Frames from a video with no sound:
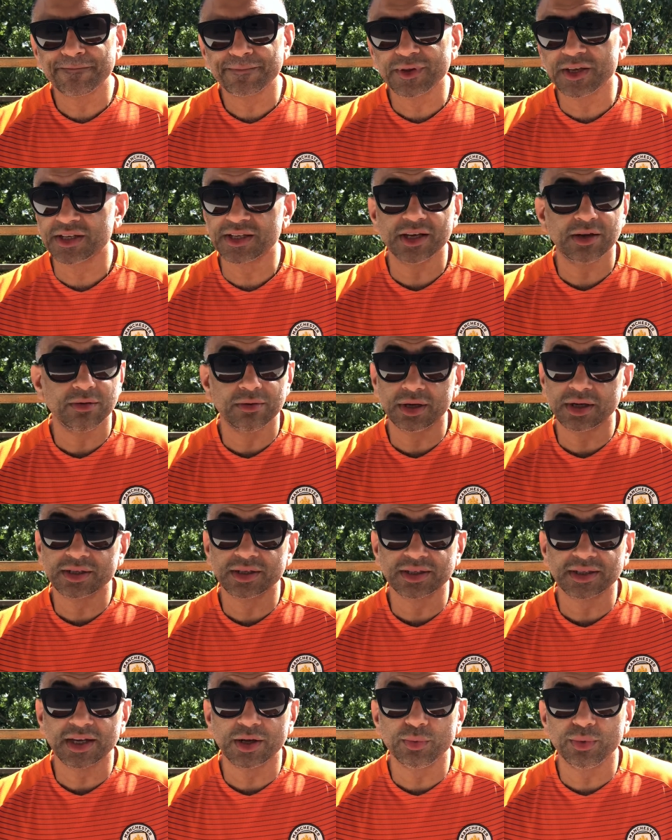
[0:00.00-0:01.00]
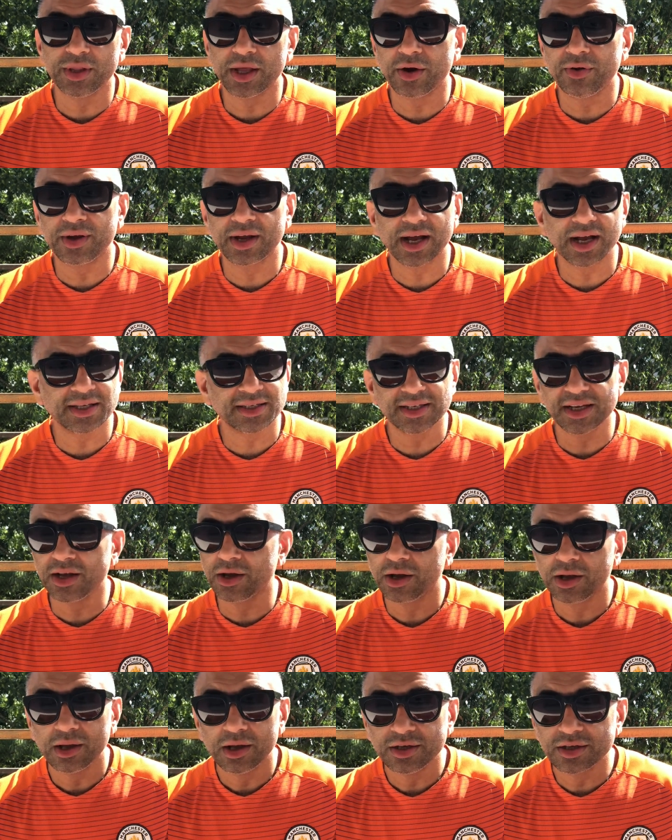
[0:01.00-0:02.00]
You see, as I said, with Eric Garcia,
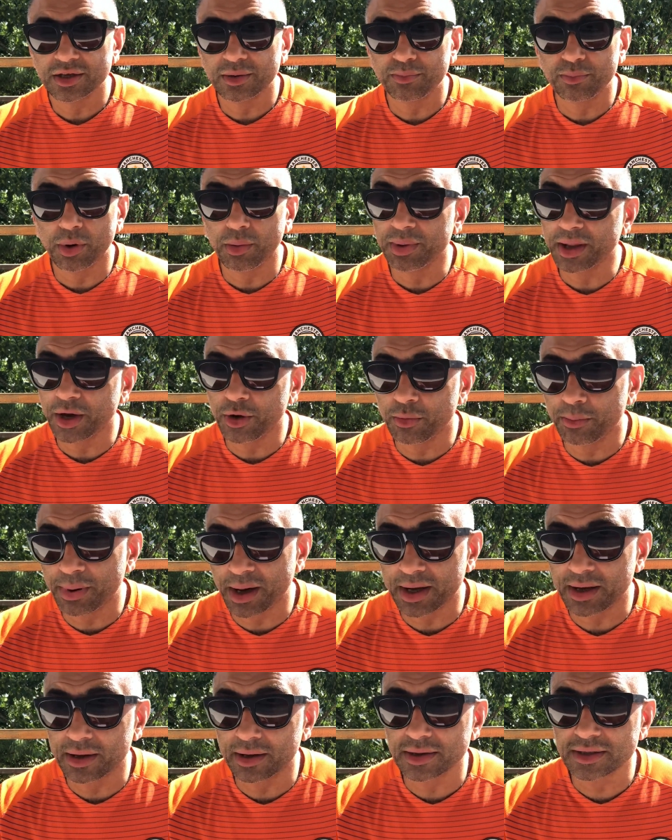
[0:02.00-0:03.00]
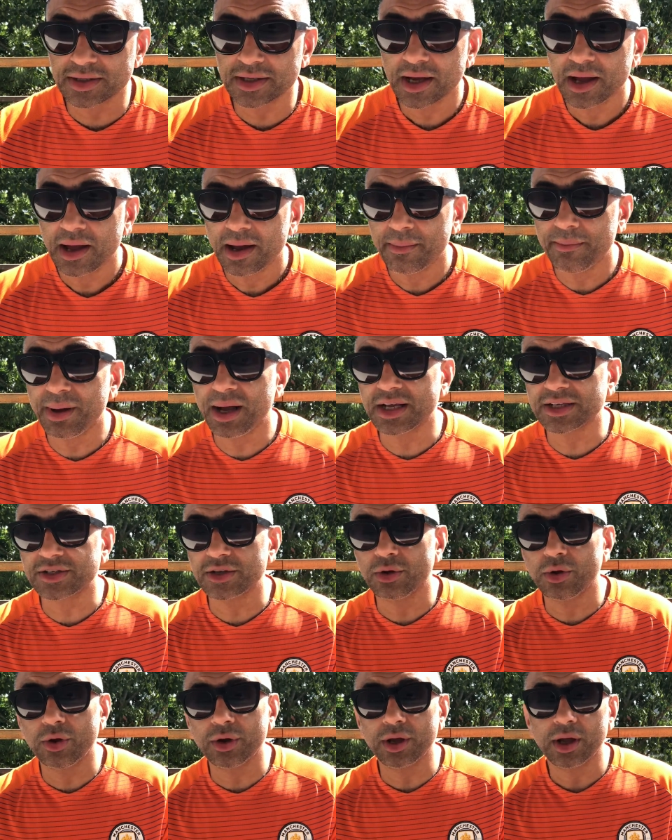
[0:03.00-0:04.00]
he could probably end up back at
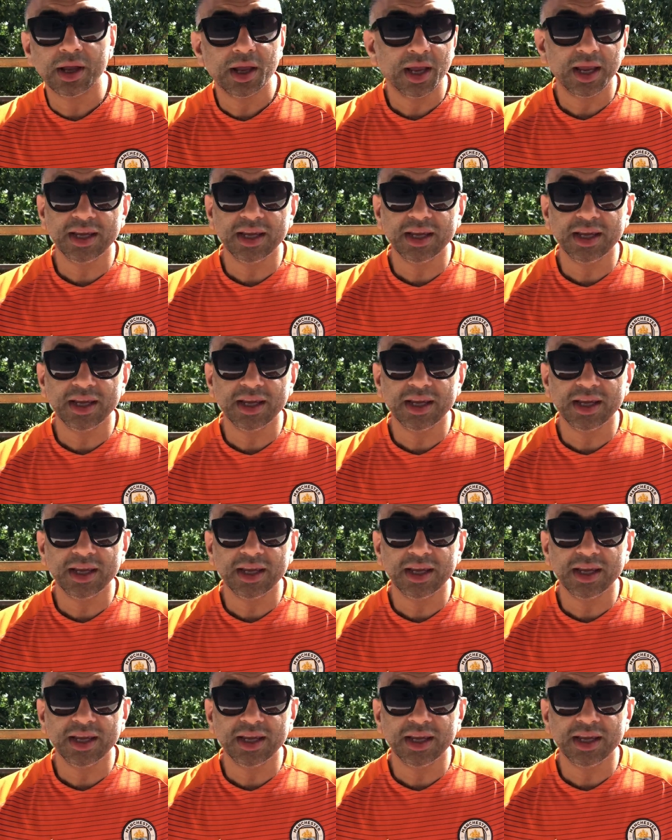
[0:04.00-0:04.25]
Barcelona.